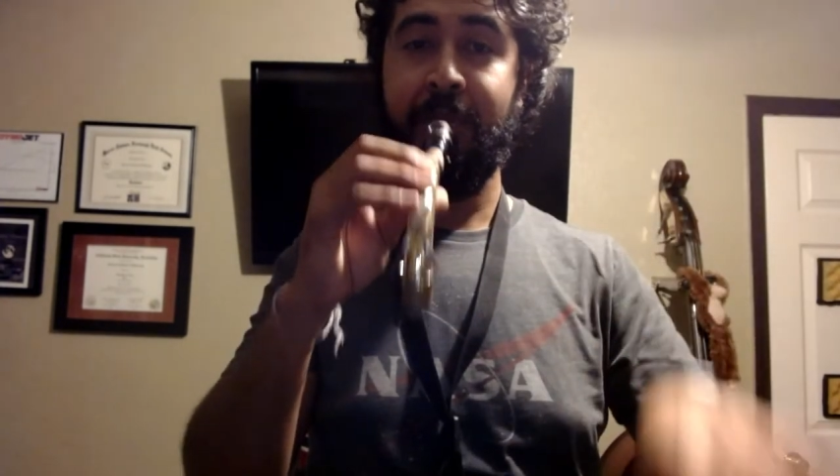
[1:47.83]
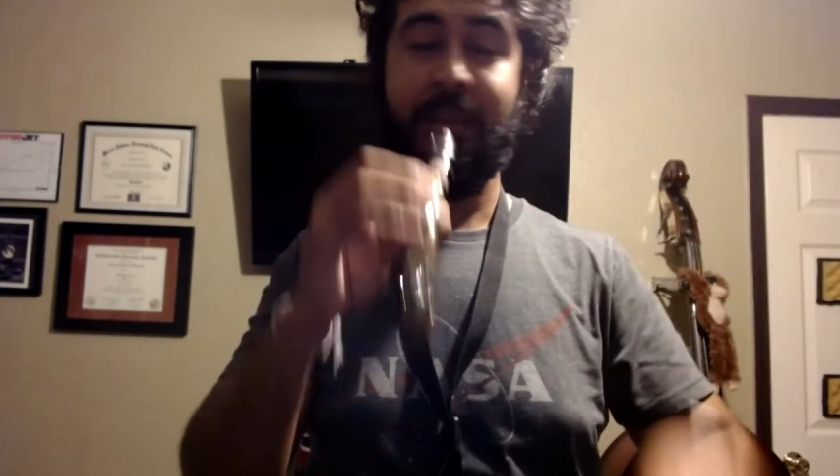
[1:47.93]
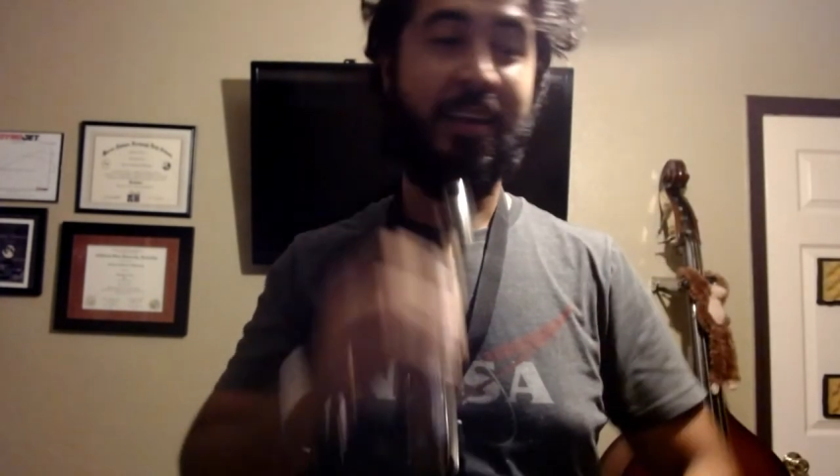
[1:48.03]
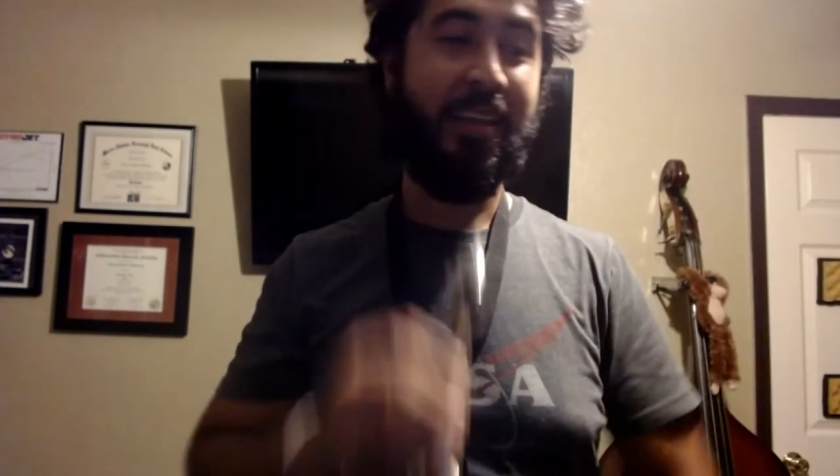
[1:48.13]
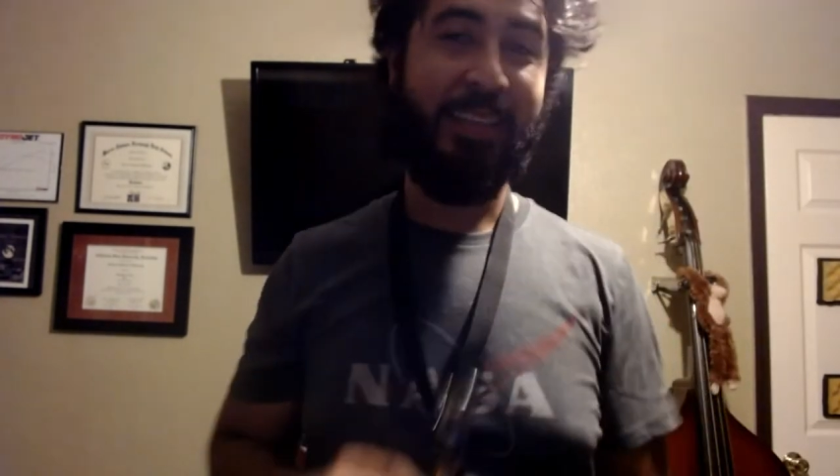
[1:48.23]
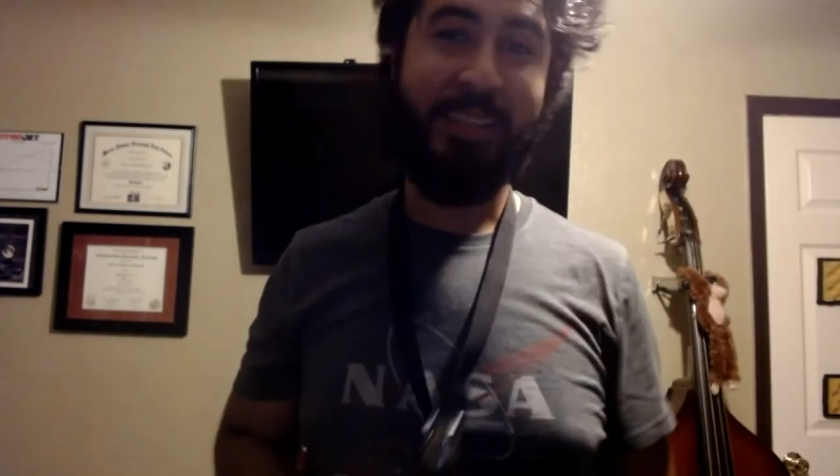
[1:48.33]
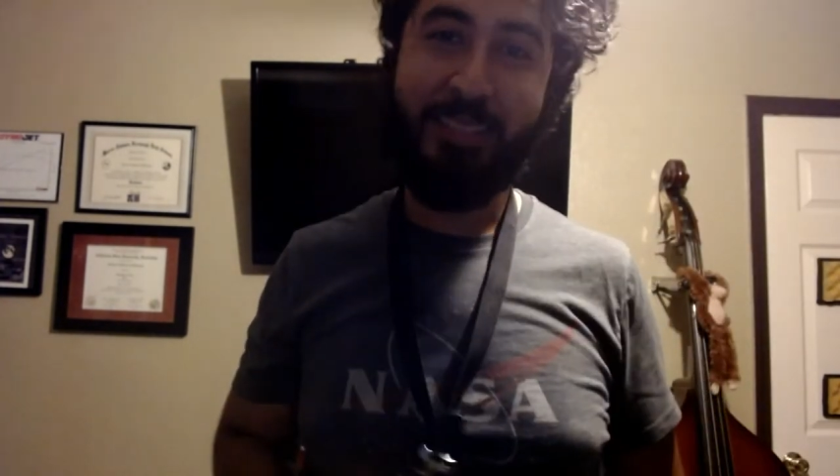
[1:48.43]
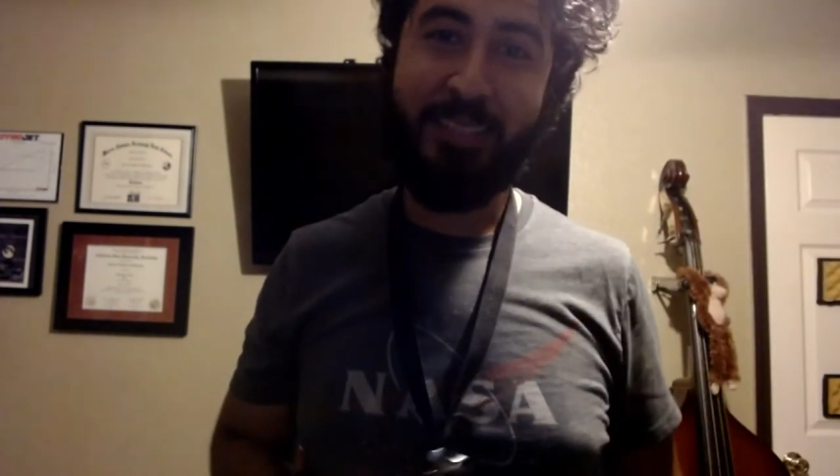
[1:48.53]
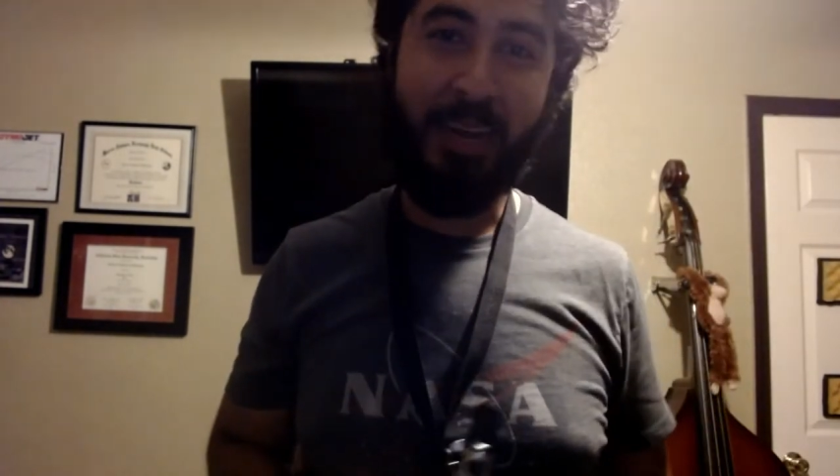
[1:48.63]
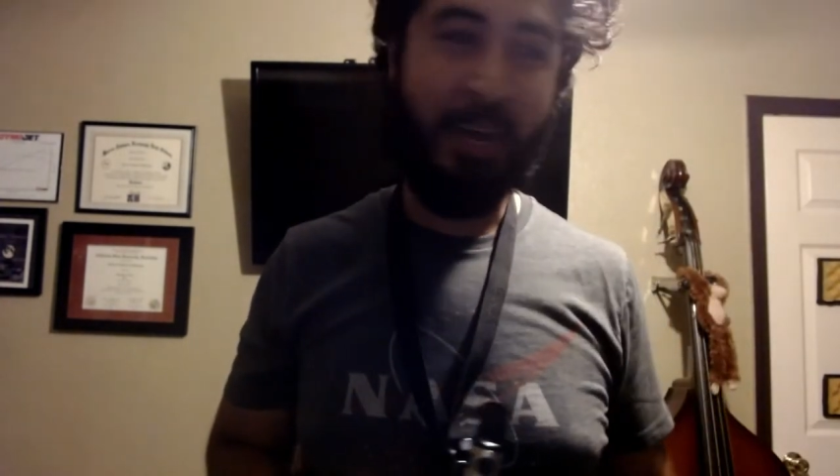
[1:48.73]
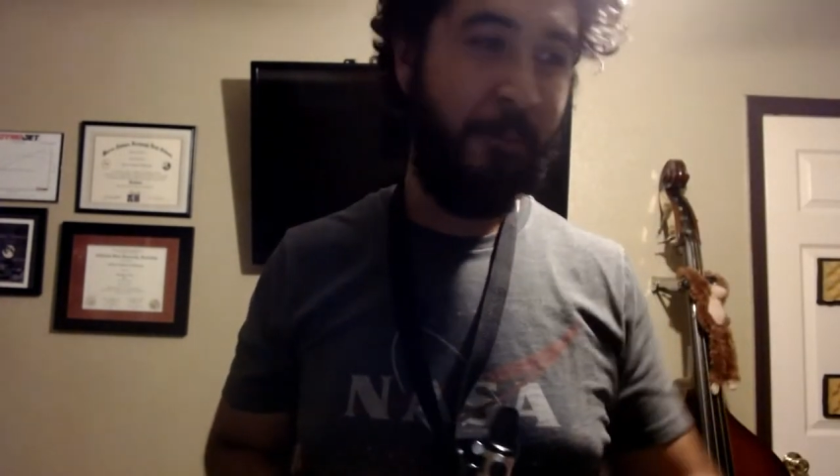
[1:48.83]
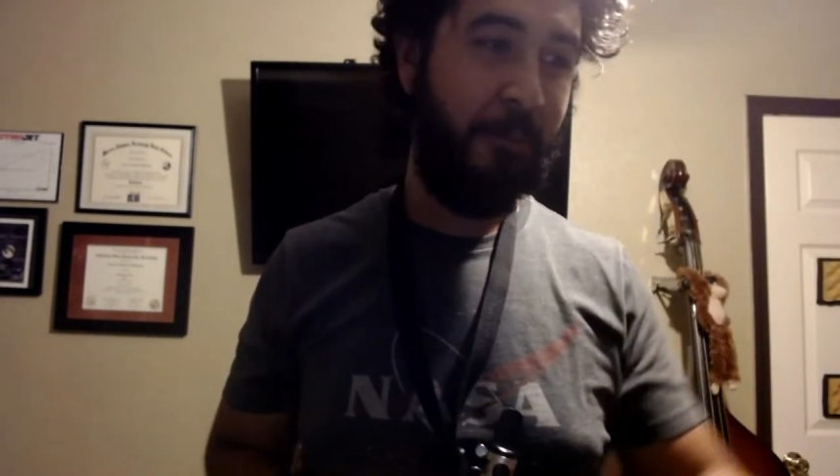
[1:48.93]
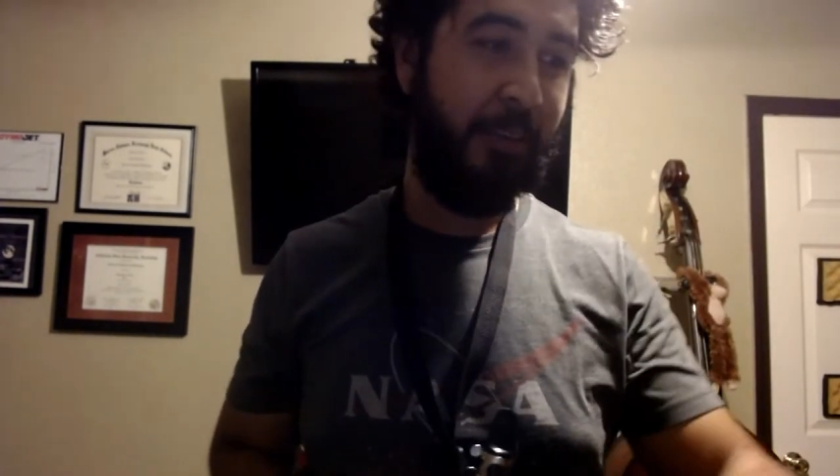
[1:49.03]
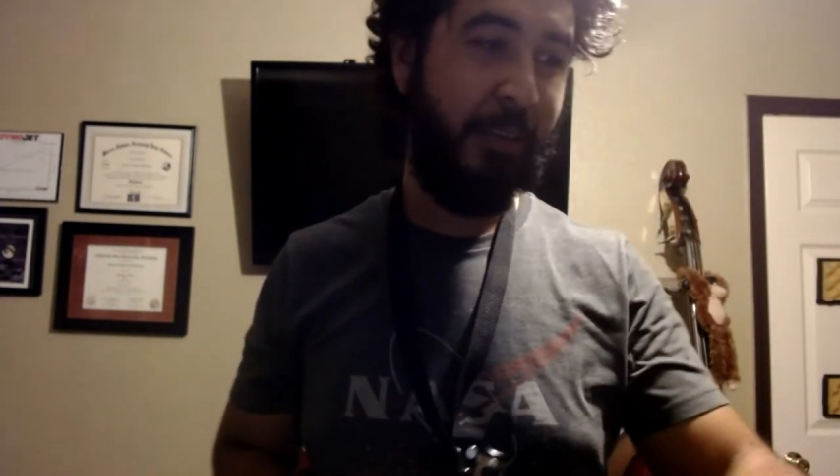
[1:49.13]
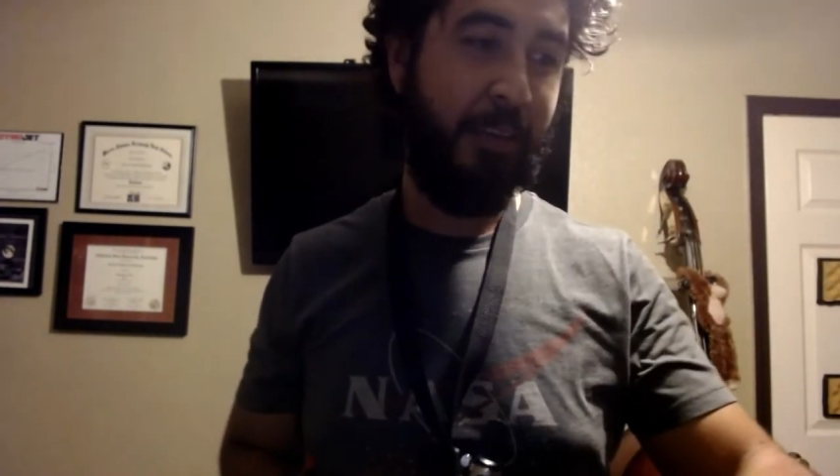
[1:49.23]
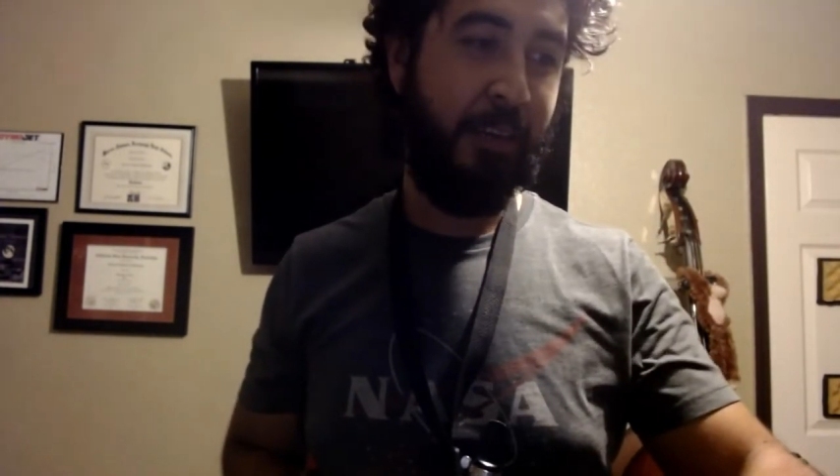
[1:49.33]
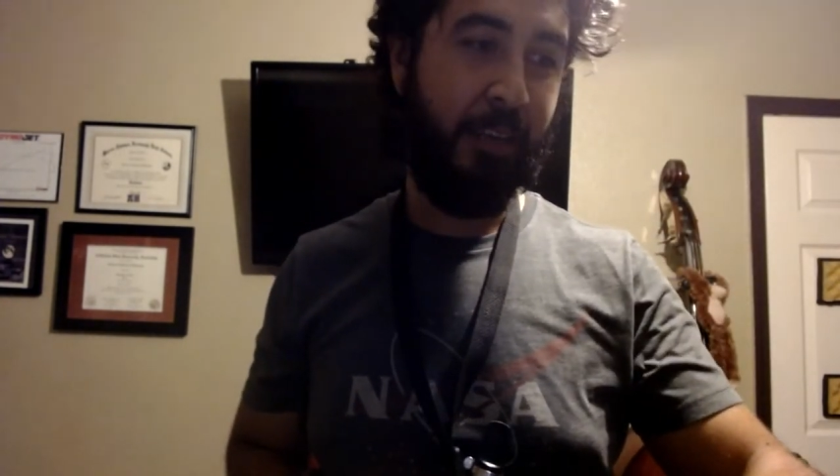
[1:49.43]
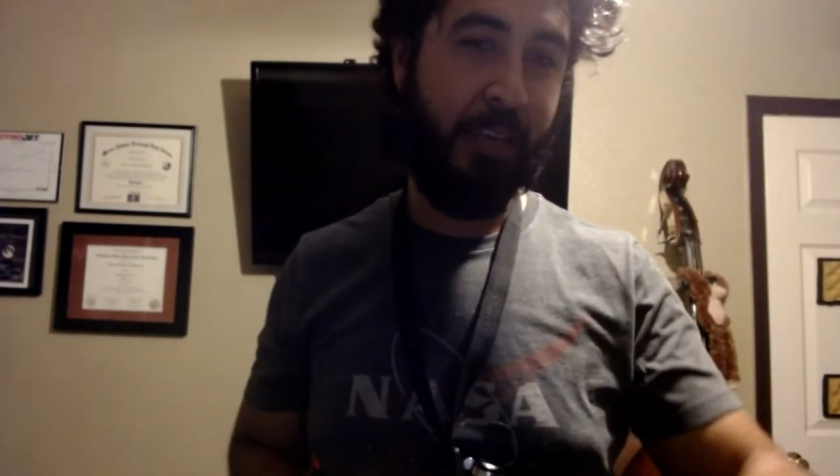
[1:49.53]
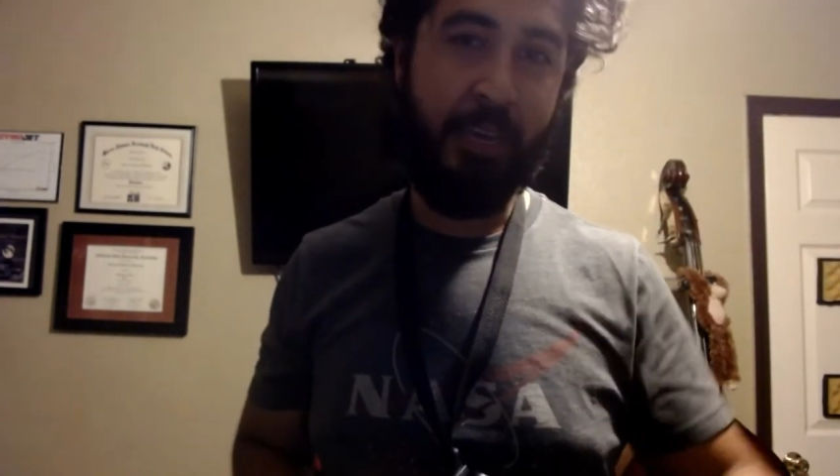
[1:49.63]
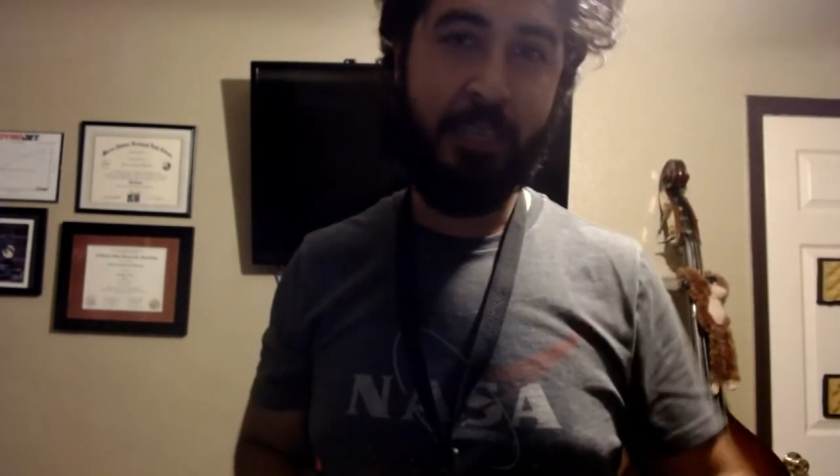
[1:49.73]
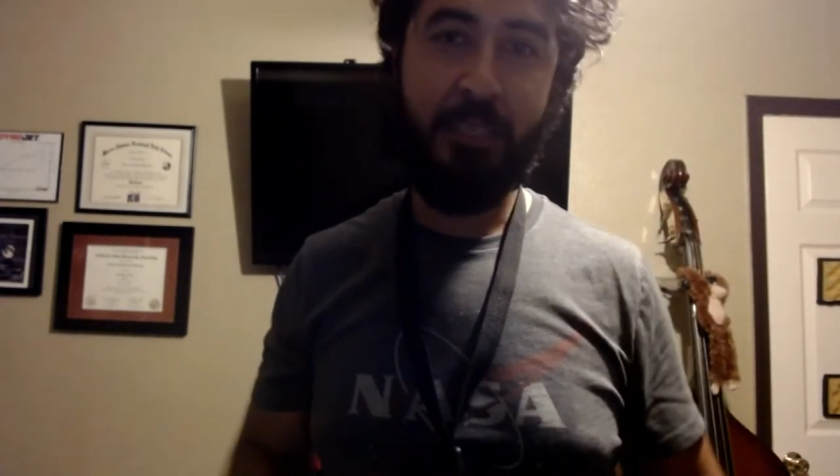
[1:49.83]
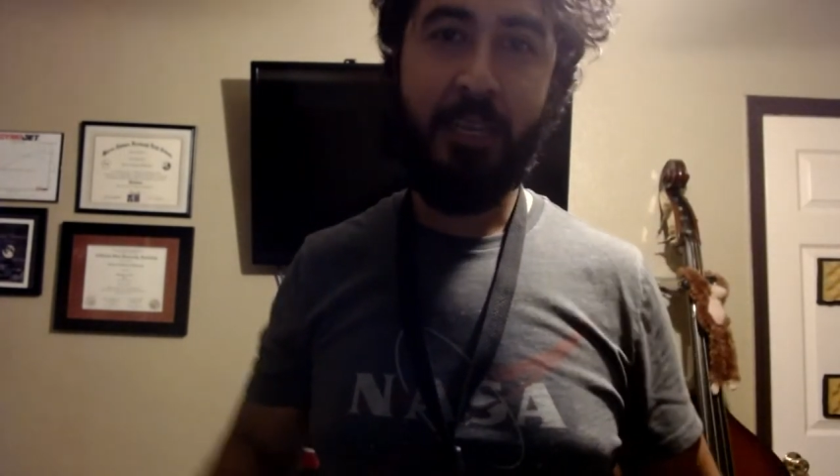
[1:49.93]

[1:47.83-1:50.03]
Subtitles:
And then stop. Good, guys.